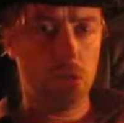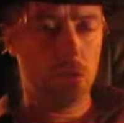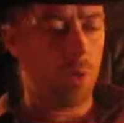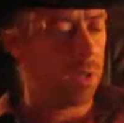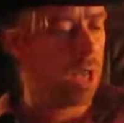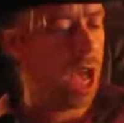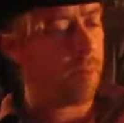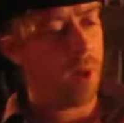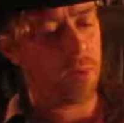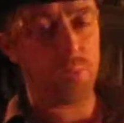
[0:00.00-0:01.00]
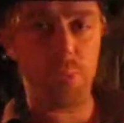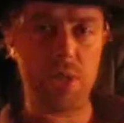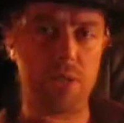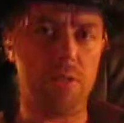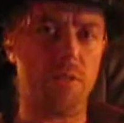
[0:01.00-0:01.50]
One time I was
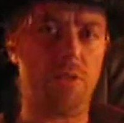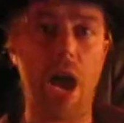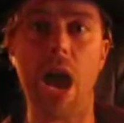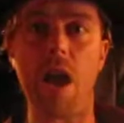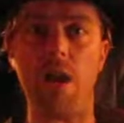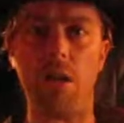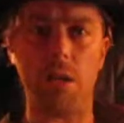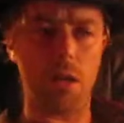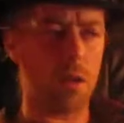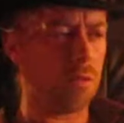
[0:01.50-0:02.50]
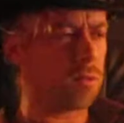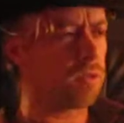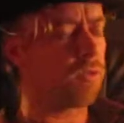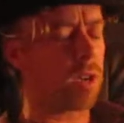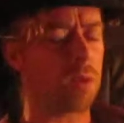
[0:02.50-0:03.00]
pissing fire, I
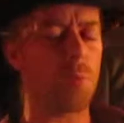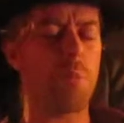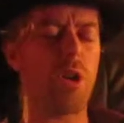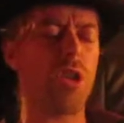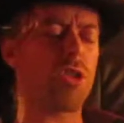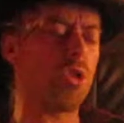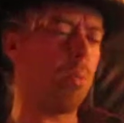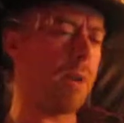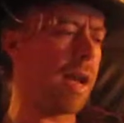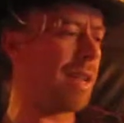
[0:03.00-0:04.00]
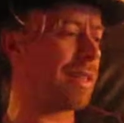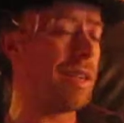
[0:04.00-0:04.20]
was fucking burning so bad.